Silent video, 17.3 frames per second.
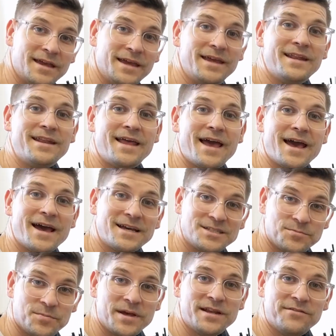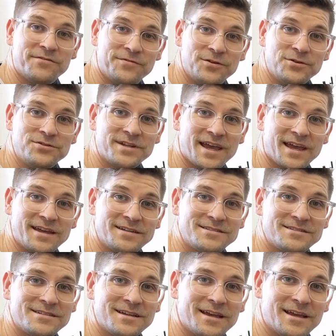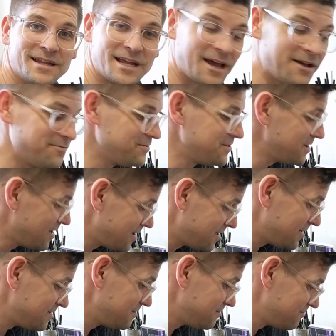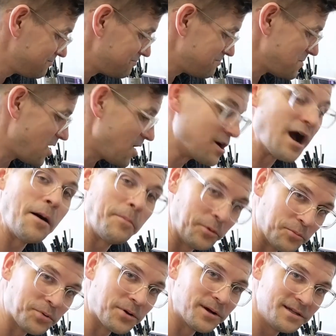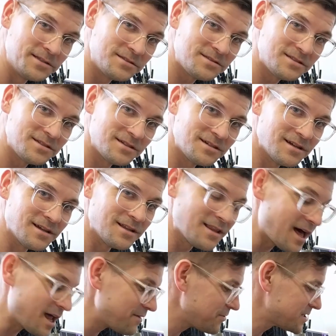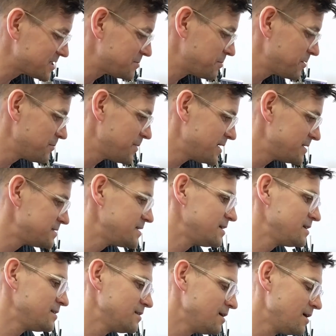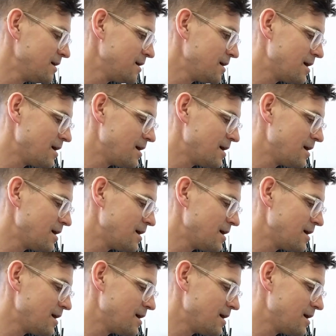It has been a few days and I've done a couple prints, a lot of experimenting,